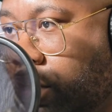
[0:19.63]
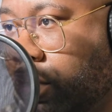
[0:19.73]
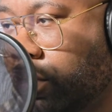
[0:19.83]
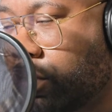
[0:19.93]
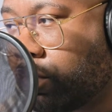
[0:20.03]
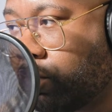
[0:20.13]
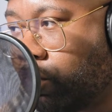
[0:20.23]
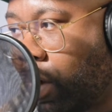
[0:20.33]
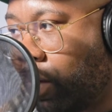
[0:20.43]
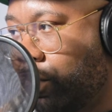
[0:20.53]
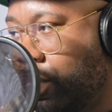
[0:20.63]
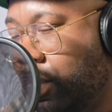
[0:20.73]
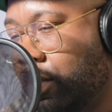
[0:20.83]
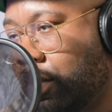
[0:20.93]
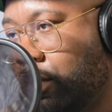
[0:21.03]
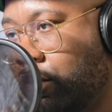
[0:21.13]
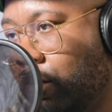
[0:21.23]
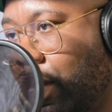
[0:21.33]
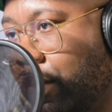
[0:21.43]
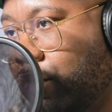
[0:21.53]
And this is why we need to,
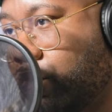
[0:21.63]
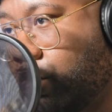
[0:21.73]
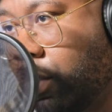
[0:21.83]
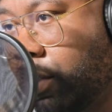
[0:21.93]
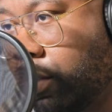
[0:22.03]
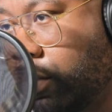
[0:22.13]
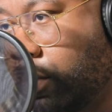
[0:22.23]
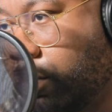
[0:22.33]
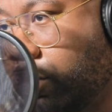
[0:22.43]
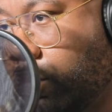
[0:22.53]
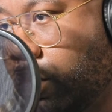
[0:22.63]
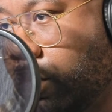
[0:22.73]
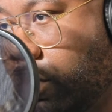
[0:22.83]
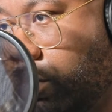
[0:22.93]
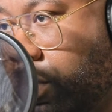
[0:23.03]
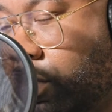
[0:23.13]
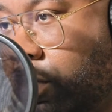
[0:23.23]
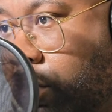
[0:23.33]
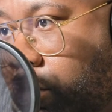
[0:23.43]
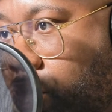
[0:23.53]
have those relationships with the
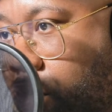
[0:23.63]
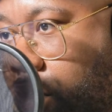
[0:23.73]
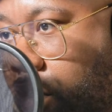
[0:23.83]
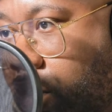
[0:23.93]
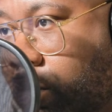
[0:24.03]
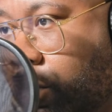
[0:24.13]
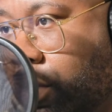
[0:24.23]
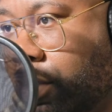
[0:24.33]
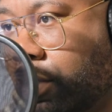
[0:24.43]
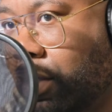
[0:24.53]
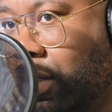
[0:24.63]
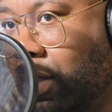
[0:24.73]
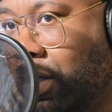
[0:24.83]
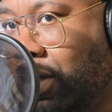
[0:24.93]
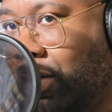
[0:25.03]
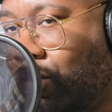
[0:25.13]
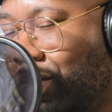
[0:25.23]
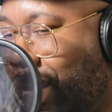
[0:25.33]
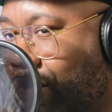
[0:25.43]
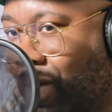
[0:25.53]
business community here, because
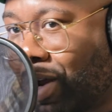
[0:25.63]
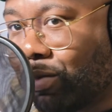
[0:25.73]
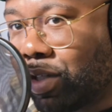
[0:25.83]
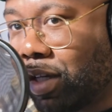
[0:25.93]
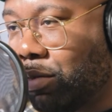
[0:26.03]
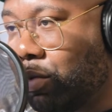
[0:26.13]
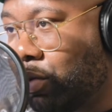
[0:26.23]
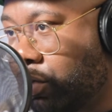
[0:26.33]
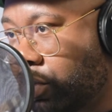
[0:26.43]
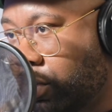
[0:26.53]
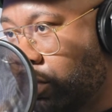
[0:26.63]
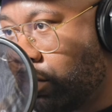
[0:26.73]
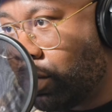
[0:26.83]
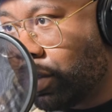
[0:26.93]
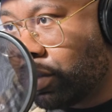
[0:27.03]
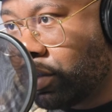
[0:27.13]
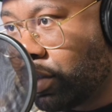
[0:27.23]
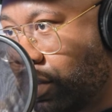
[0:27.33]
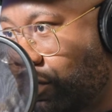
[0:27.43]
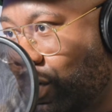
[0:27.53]
we have roundtables, at the
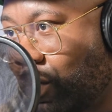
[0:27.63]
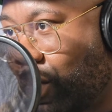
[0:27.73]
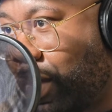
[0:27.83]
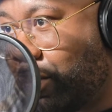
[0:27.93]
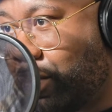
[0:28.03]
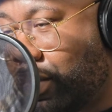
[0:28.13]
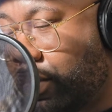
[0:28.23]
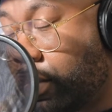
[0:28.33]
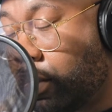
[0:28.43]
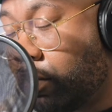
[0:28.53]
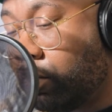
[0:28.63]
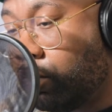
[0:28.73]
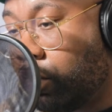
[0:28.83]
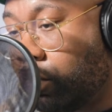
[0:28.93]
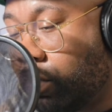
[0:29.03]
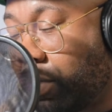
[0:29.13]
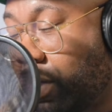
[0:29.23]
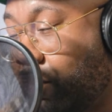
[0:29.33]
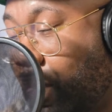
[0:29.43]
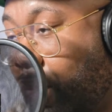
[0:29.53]
city of Grand Rapids, and we
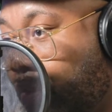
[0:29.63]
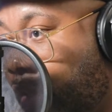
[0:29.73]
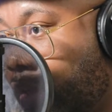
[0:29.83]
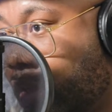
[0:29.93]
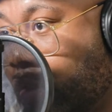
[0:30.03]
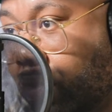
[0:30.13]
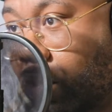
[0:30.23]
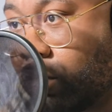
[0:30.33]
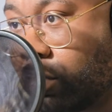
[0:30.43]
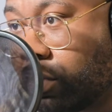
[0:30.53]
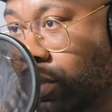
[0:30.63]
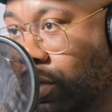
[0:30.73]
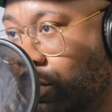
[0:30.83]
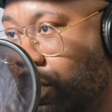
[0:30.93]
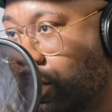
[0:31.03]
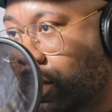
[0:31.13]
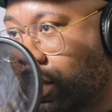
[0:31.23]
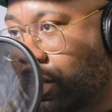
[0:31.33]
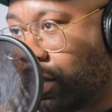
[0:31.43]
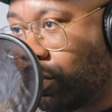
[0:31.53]
pay for outside consultants to come in and
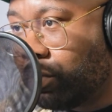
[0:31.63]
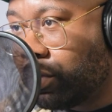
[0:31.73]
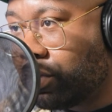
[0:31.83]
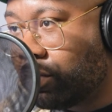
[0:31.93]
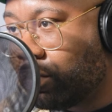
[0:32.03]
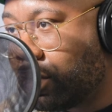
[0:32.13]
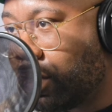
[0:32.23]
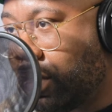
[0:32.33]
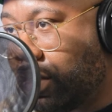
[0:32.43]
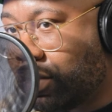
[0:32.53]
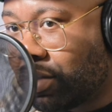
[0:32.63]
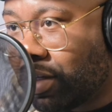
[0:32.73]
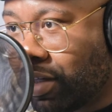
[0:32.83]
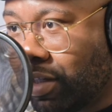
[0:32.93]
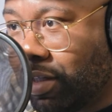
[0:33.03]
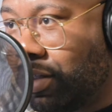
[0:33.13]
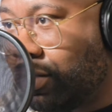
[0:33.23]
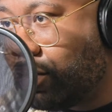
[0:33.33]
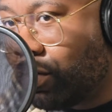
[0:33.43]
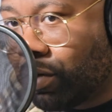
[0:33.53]
kind of help us with
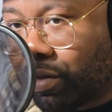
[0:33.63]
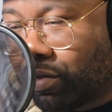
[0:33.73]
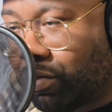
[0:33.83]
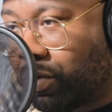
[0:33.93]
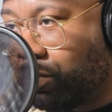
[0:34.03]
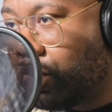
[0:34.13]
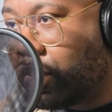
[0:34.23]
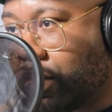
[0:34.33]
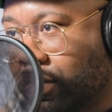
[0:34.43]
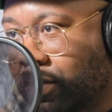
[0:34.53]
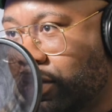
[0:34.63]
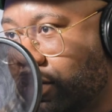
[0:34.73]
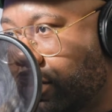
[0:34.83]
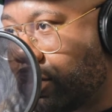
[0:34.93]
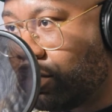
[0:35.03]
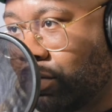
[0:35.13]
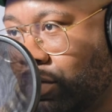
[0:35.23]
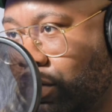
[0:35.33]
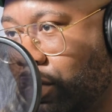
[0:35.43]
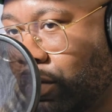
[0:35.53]
studies, whether it's from the Brookings Institute
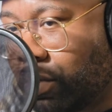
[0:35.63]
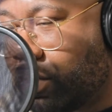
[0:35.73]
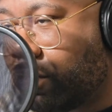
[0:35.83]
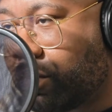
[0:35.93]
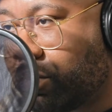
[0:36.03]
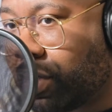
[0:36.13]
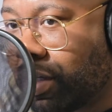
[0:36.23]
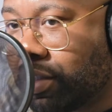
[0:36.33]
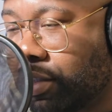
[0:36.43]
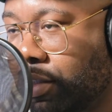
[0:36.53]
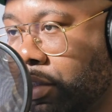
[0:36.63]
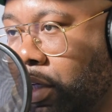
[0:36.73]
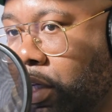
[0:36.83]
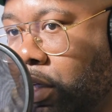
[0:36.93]
or these different places.